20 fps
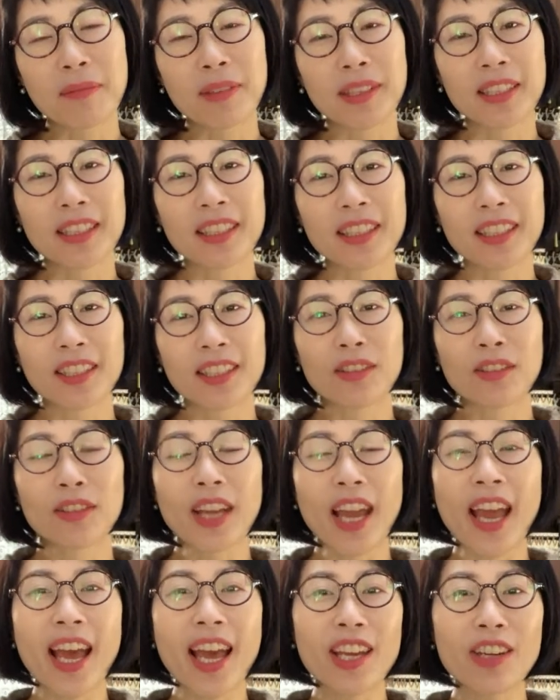and your
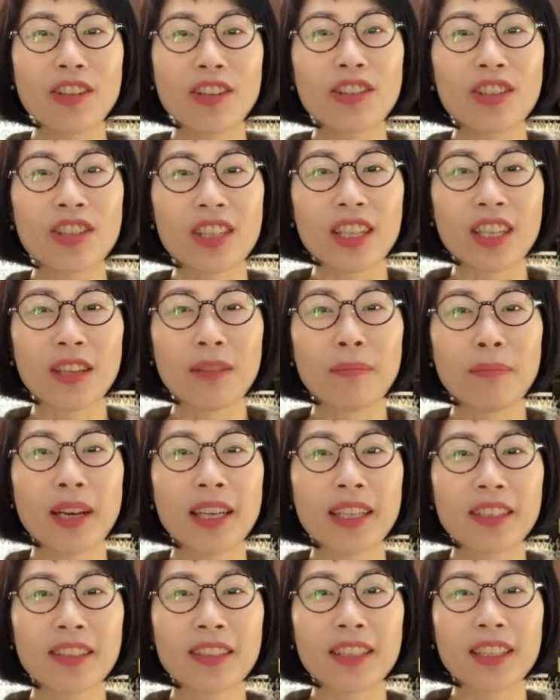energy. My
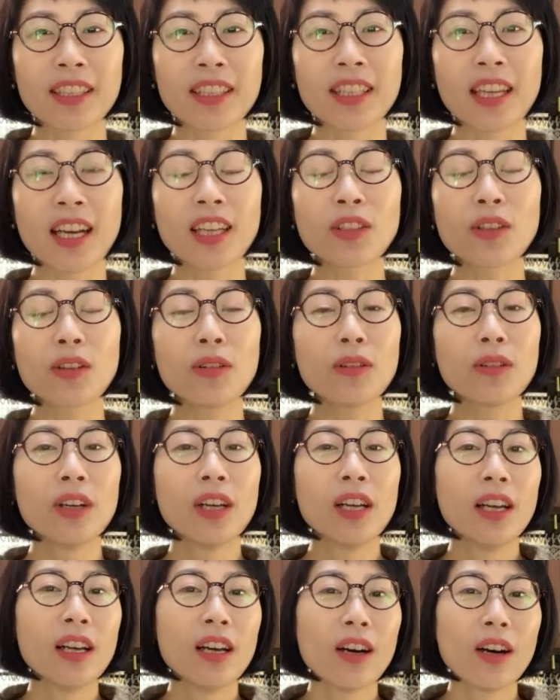goodness, I don't...
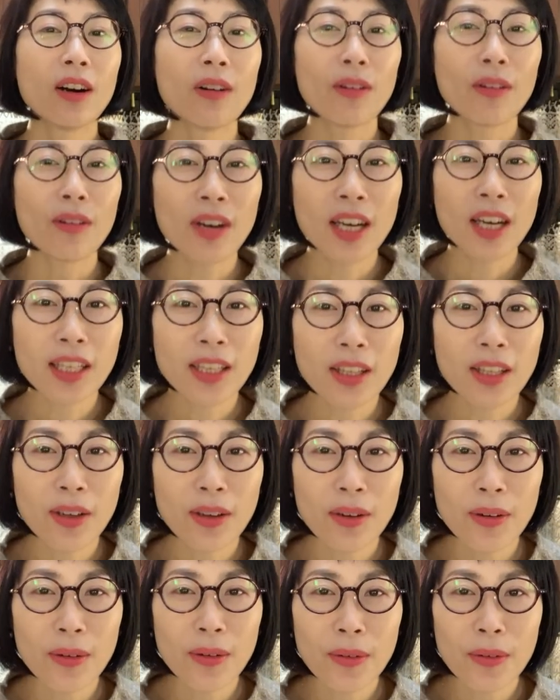Oh,
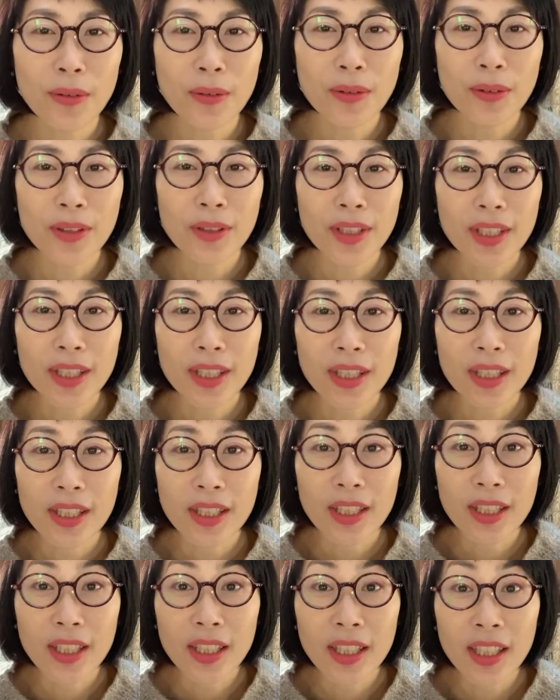hello,
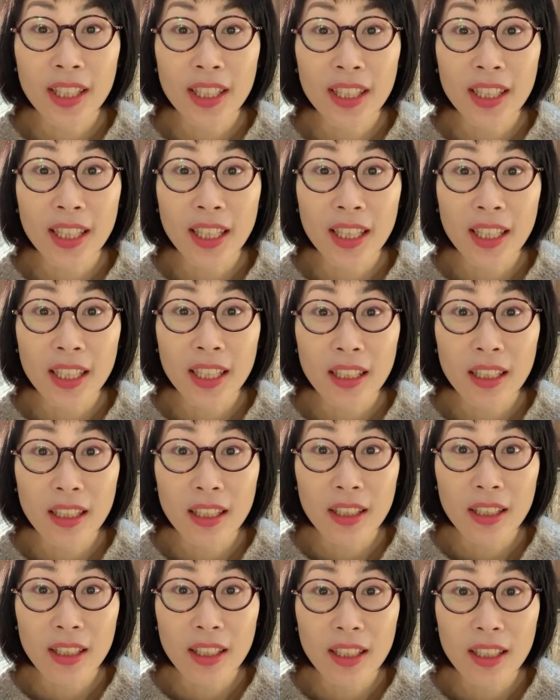y
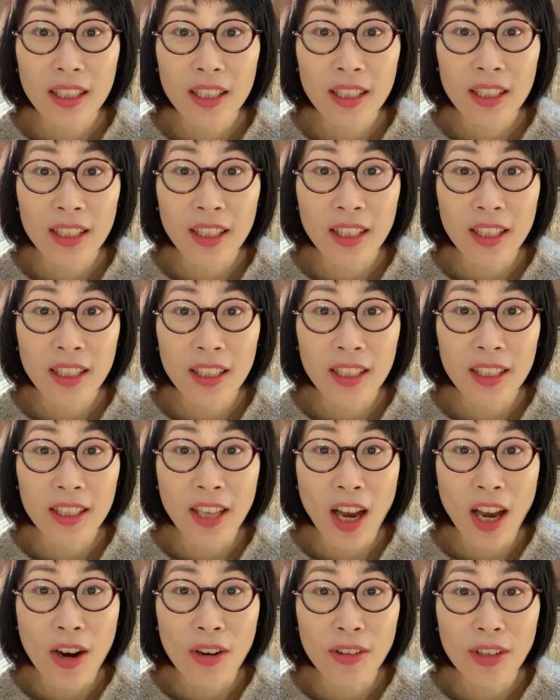
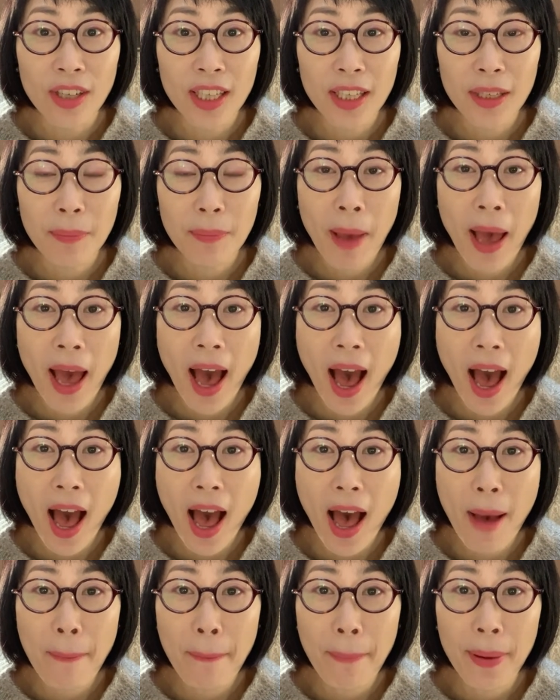Yari
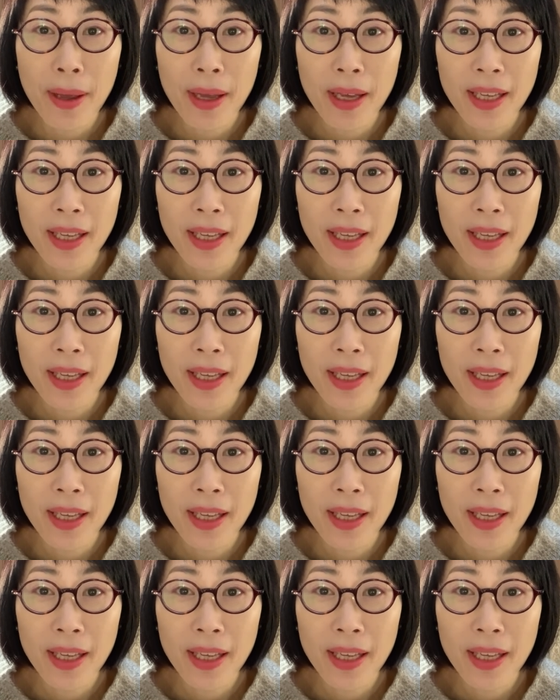Pap?